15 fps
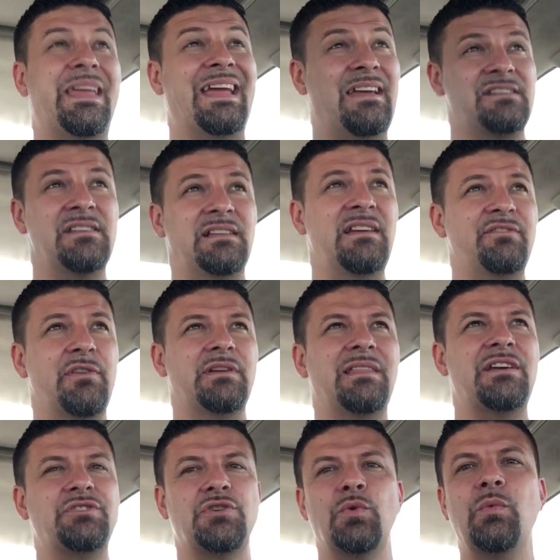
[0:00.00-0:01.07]
you can't deliver
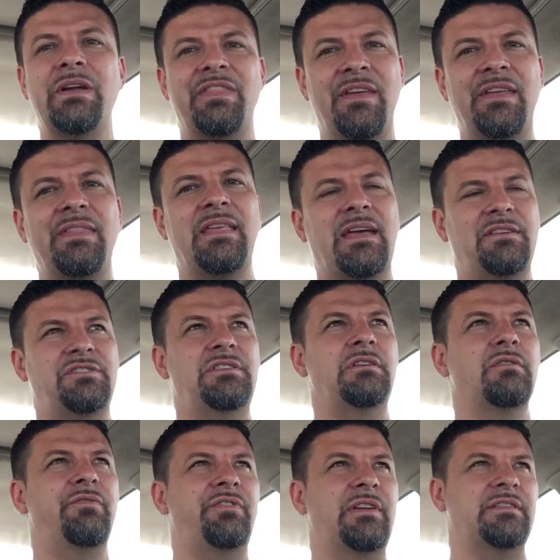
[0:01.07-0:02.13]
unless you're within that
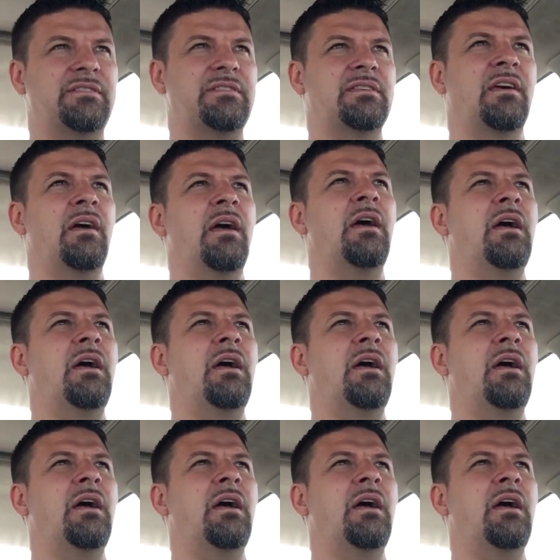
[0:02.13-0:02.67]
geofence.